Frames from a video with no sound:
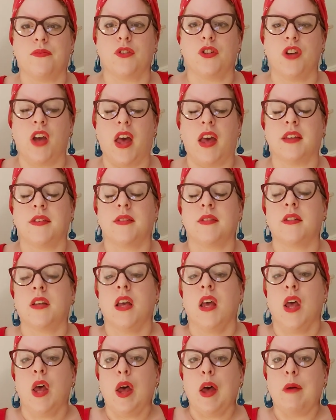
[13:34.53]
chest,
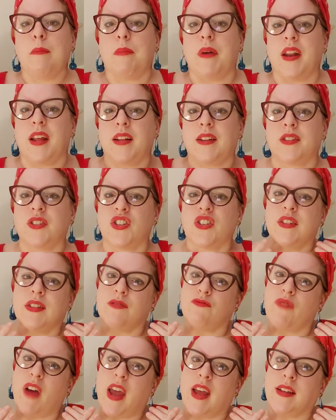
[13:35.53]
but it just
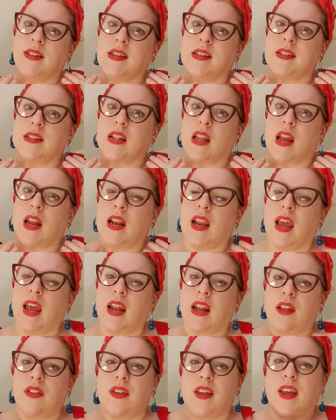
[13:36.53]
raises slightly,
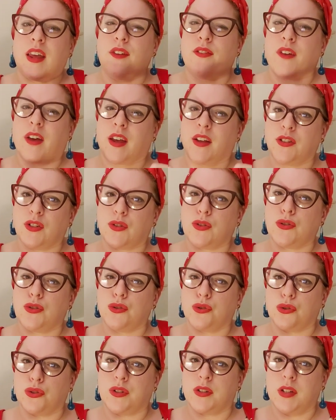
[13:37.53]
and I think if I could just
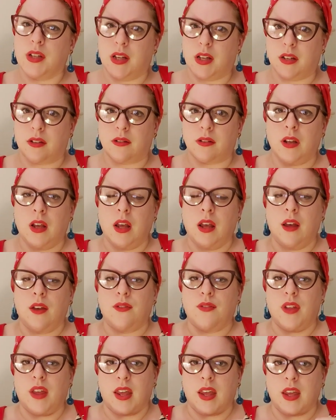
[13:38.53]
shorten
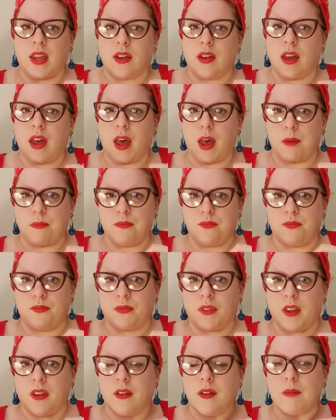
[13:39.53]
the
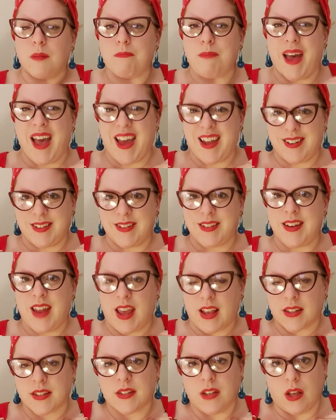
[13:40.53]
band
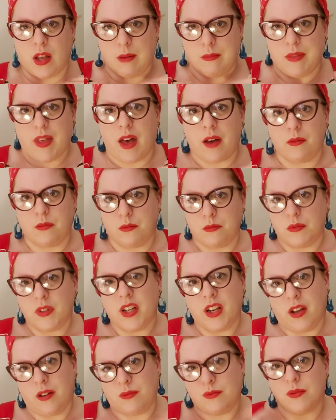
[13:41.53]
next time, that,
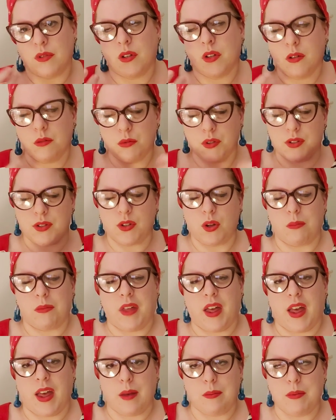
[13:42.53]
you know, would stop
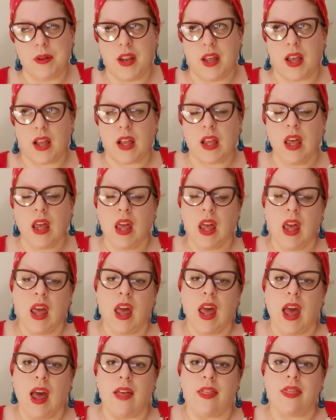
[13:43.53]
that happening.
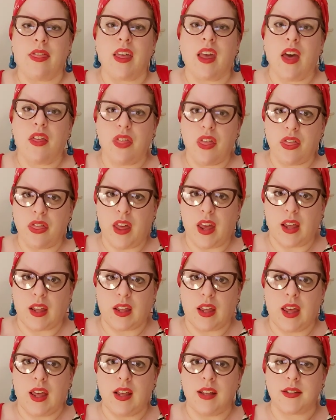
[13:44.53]
And the other
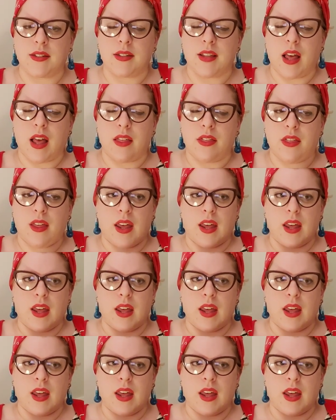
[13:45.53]
thing is that